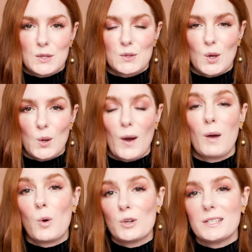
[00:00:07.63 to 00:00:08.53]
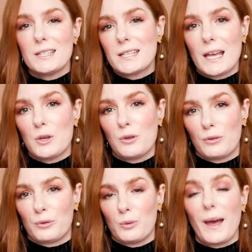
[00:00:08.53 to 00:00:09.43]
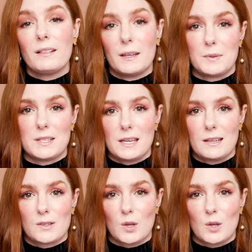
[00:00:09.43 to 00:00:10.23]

So I wanted to take you through our lipsticks.